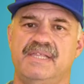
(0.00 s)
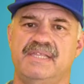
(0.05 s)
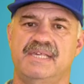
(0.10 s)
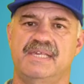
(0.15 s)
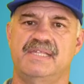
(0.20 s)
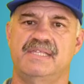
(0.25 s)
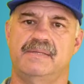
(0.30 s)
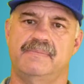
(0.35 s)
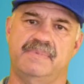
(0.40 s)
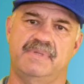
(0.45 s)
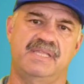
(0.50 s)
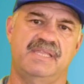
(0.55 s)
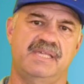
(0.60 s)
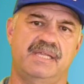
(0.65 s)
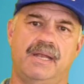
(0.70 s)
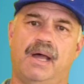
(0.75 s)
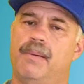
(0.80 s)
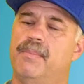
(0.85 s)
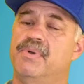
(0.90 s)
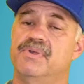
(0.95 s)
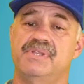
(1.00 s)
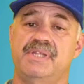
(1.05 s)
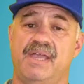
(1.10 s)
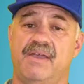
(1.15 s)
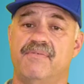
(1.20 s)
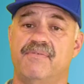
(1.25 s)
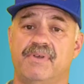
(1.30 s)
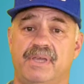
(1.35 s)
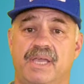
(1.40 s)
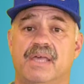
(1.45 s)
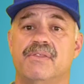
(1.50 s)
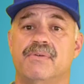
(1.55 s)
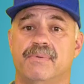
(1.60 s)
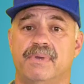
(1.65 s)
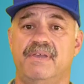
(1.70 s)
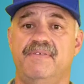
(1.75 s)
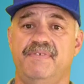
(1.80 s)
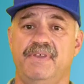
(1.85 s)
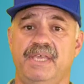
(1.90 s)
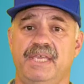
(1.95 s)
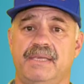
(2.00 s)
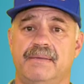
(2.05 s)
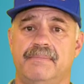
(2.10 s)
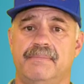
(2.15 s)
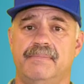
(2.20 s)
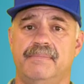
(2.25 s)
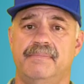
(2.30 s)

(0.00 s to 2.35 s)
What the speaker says: system that's in almost every other EV.